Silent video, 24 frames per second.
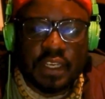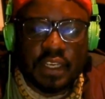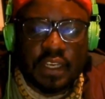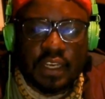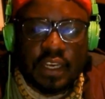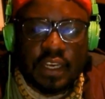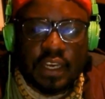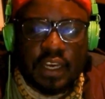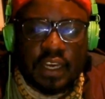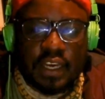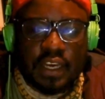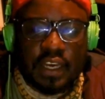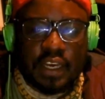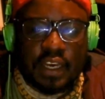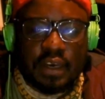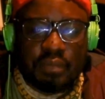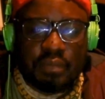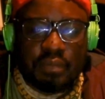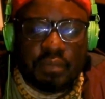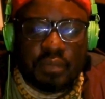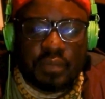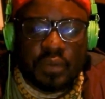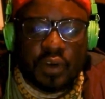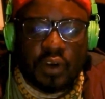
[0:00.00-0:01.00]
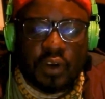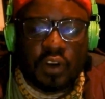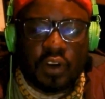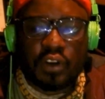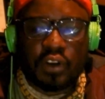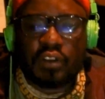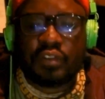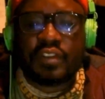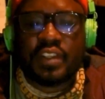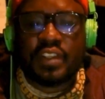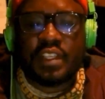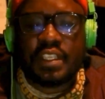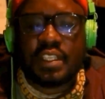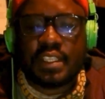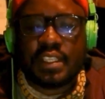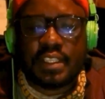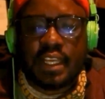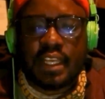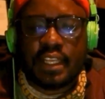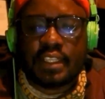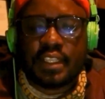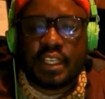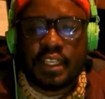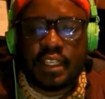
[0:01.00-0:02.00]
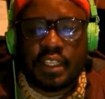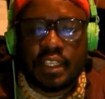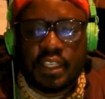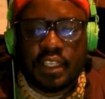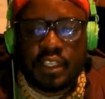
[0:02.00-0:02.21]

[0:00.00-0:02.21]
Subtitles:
All of this started in